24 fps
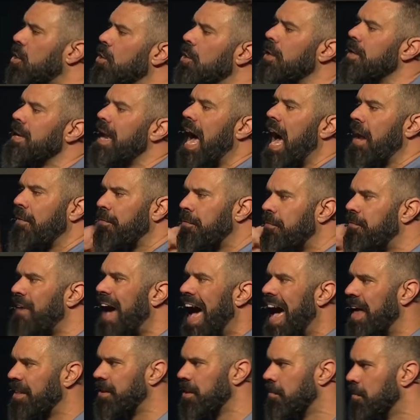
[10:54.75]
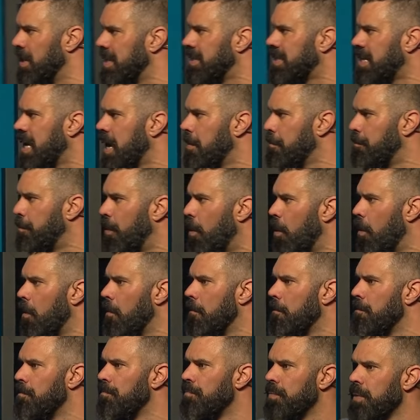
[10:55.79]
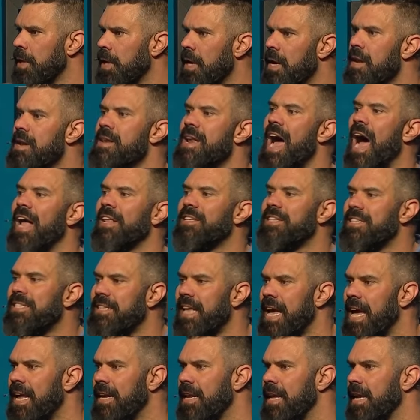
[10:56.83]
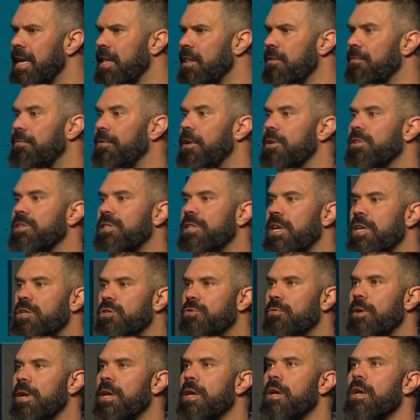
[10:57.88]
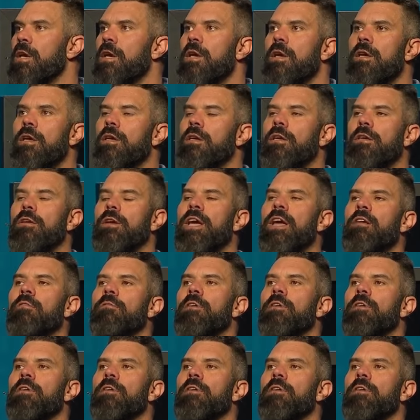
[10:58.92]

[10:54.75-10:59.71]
could not fathom a temple not standing in the first century. You're gonna